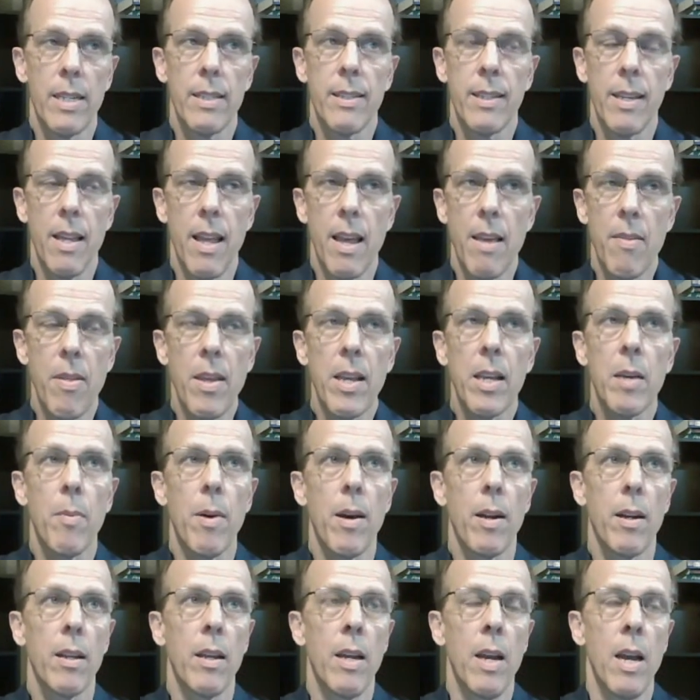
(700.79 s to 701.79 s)
As I think
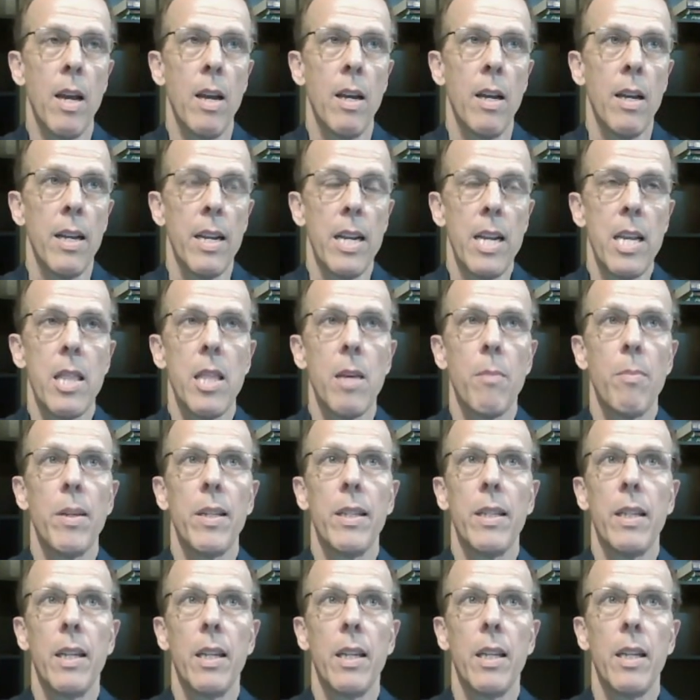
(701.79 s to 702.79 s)
about it, in the
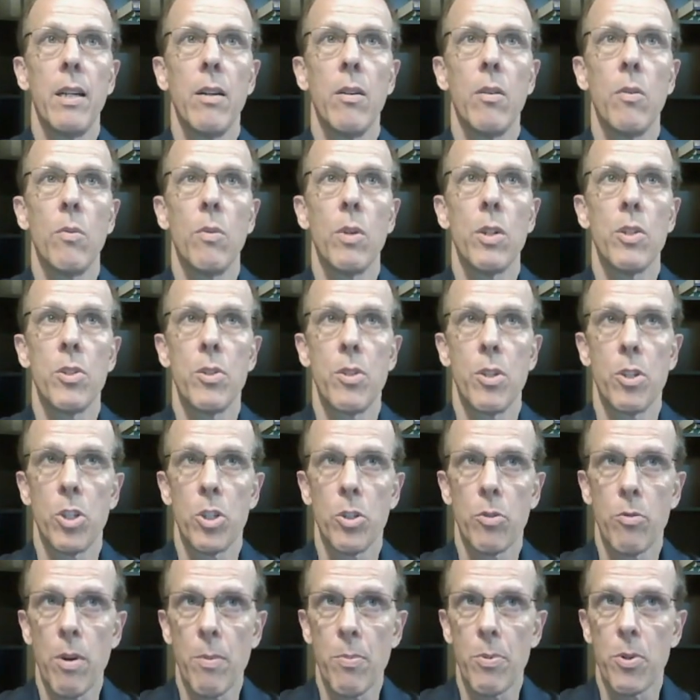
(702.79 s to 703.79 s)
beginning was the
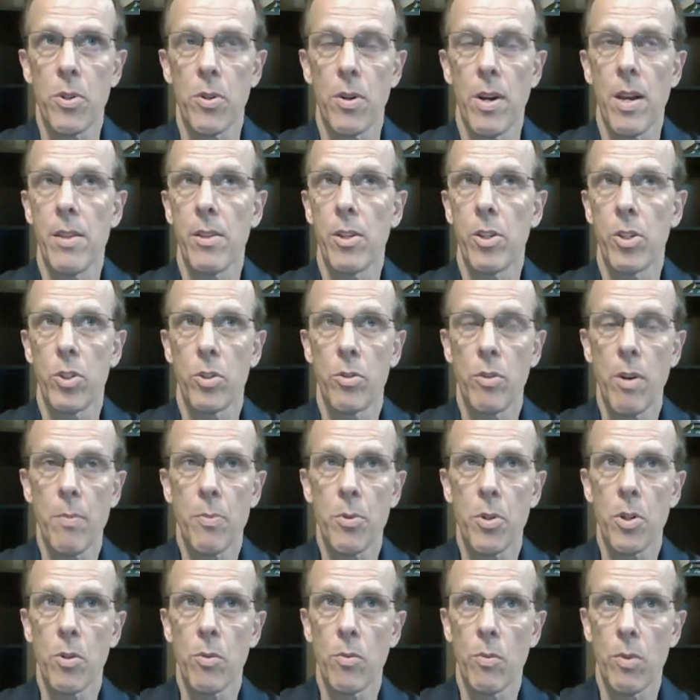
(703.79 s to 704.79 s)
scripture, and the
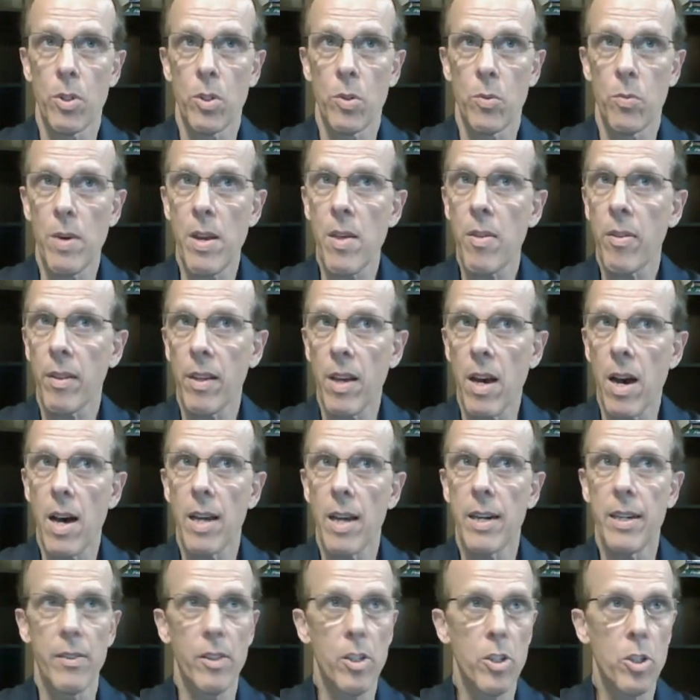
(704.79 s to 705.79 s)
scripture was with
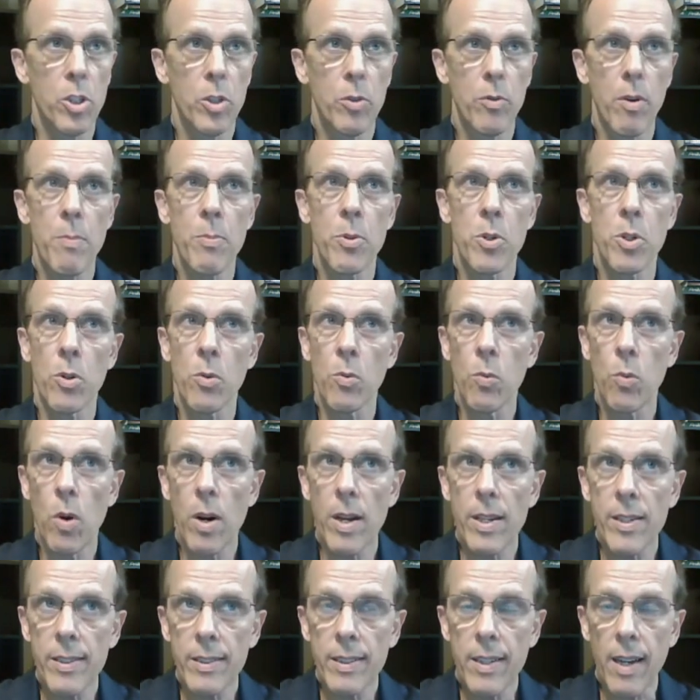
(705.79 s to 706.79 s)
God, and the scripture
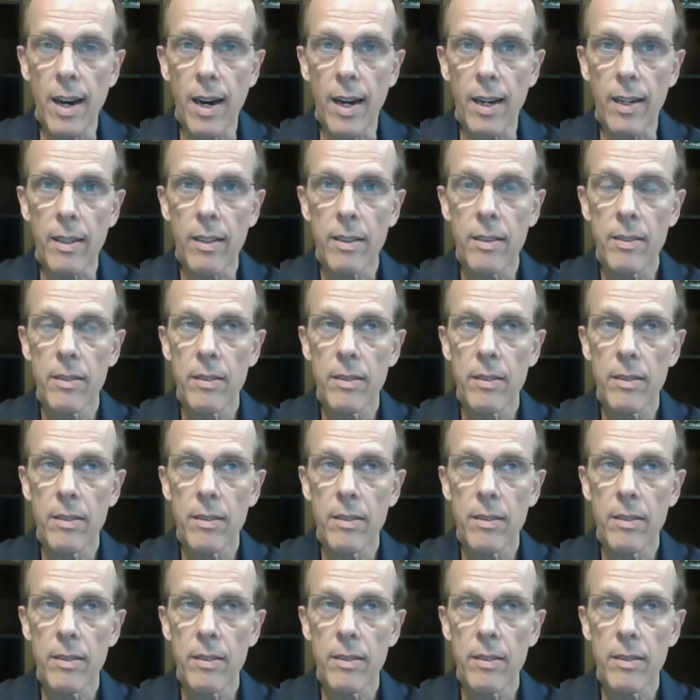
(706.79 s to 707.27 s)
was God.